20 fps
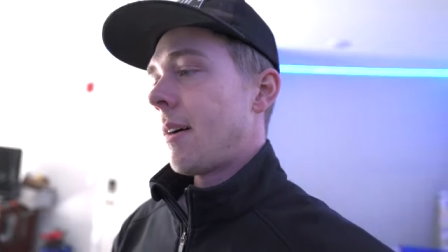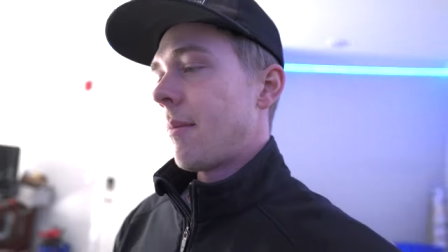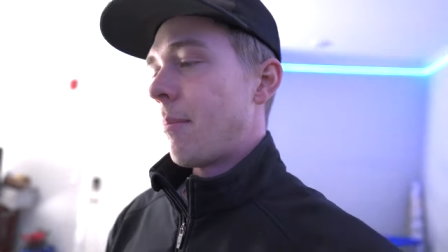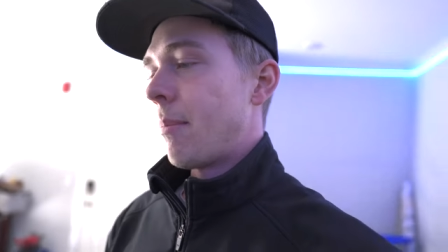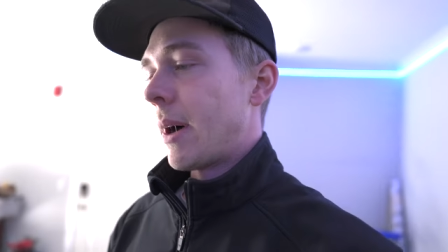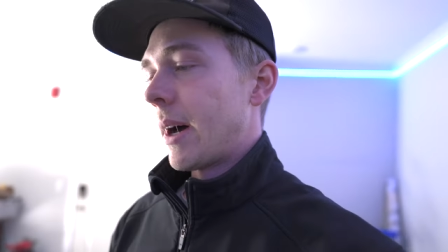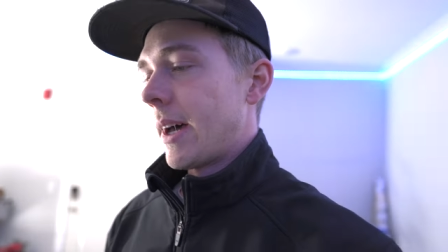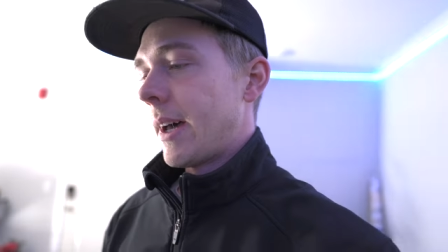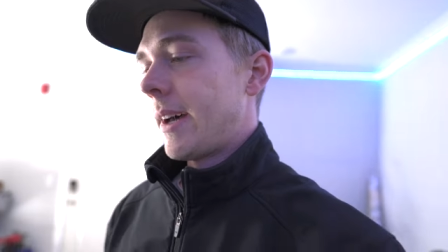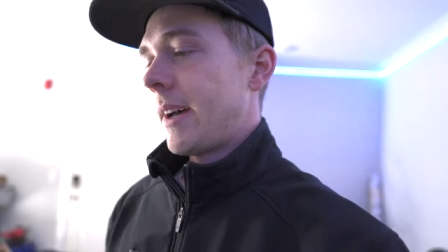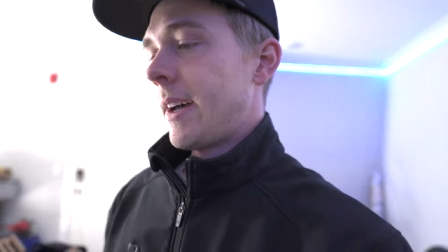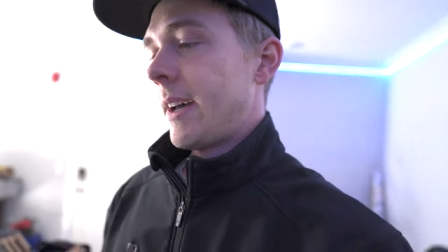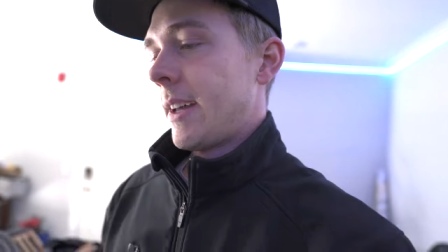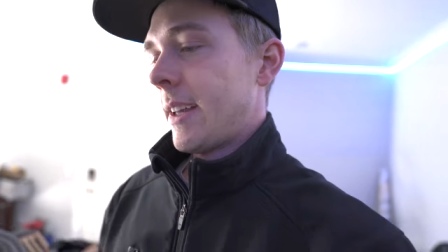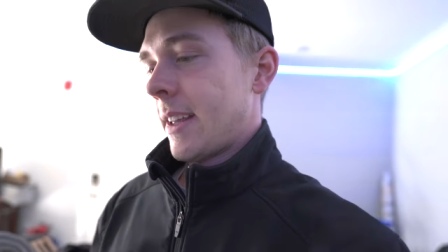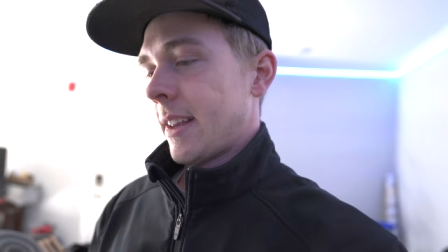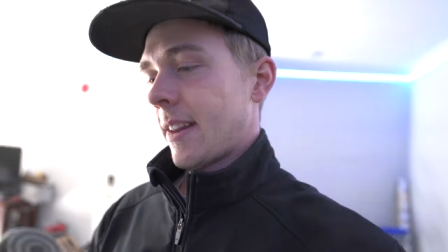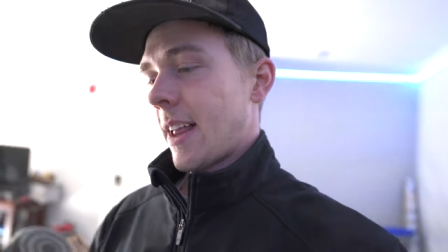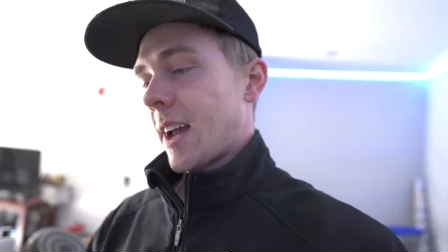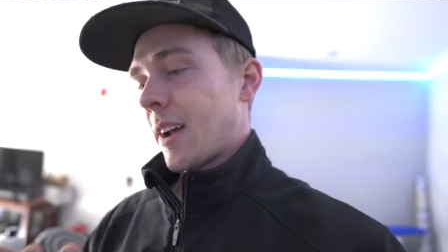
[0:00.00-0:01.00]
but
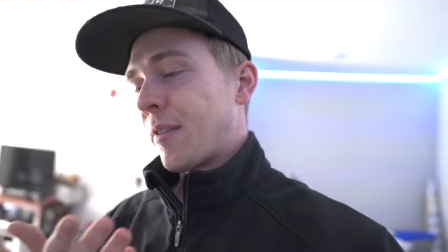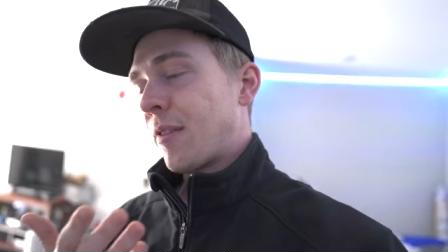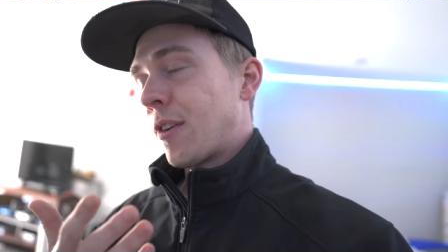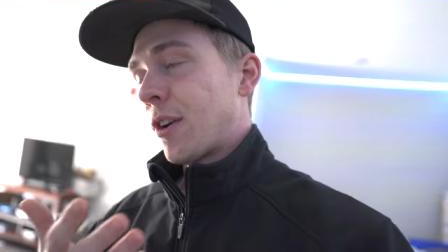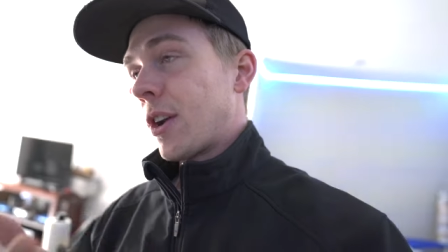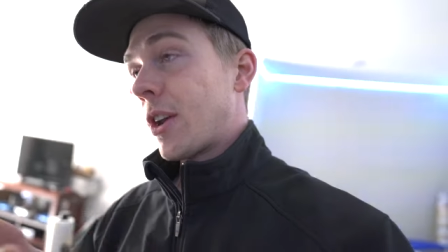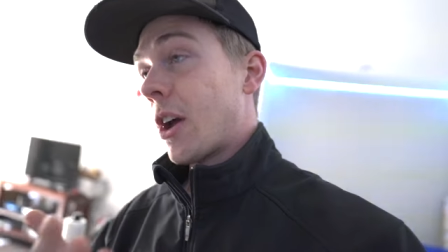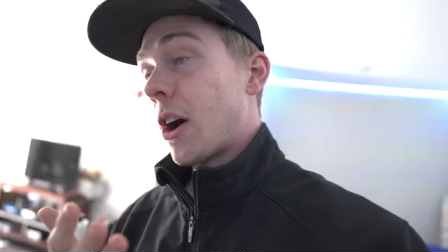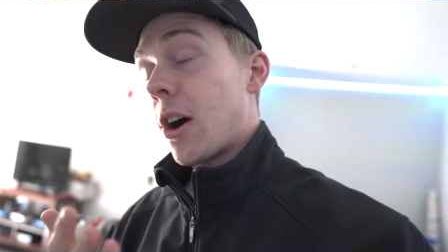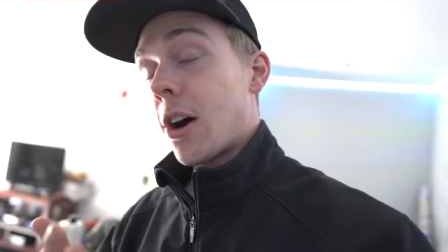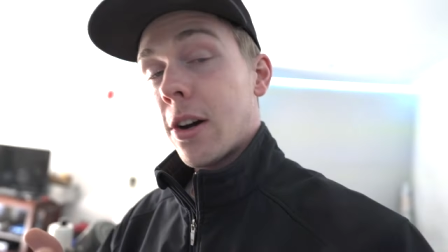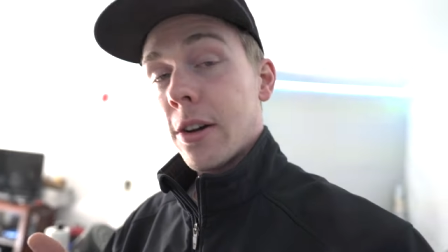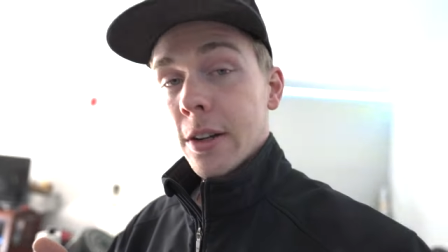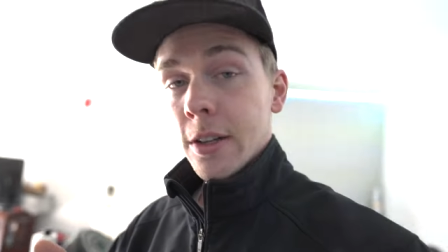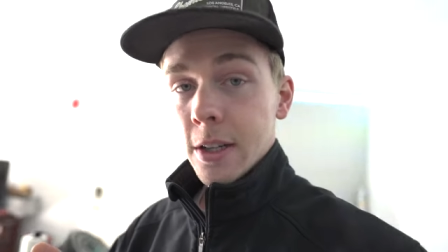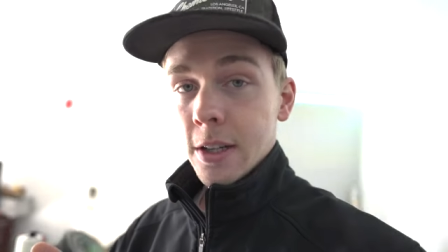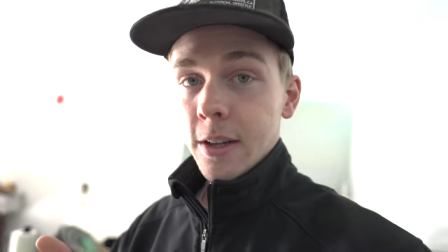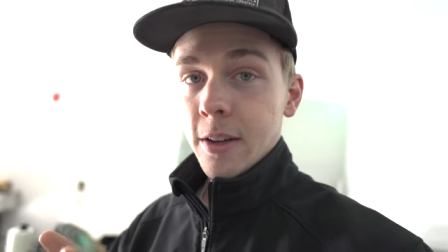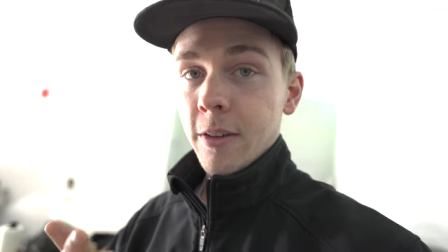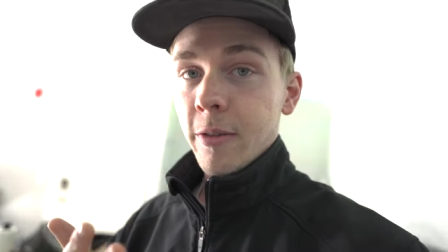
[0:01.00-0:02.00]
like for
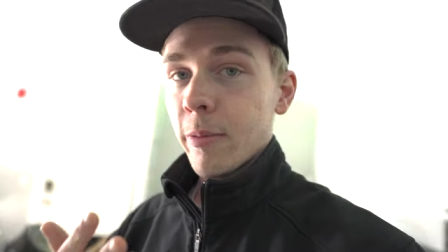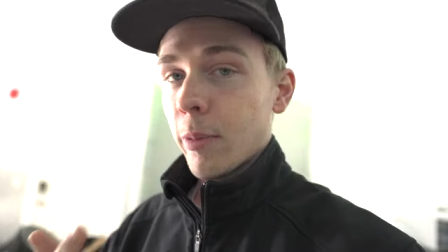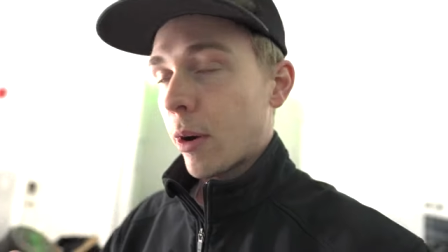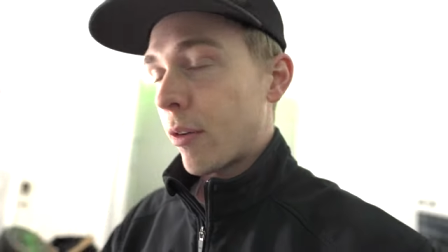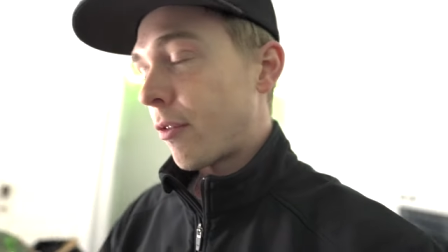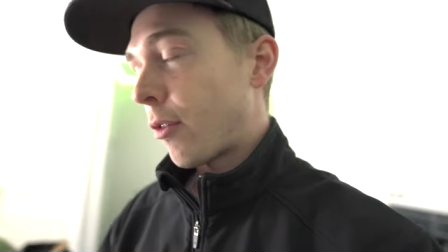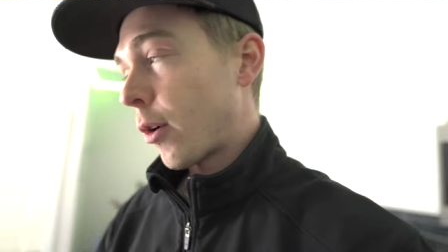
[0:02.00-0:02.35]
y'all, bro,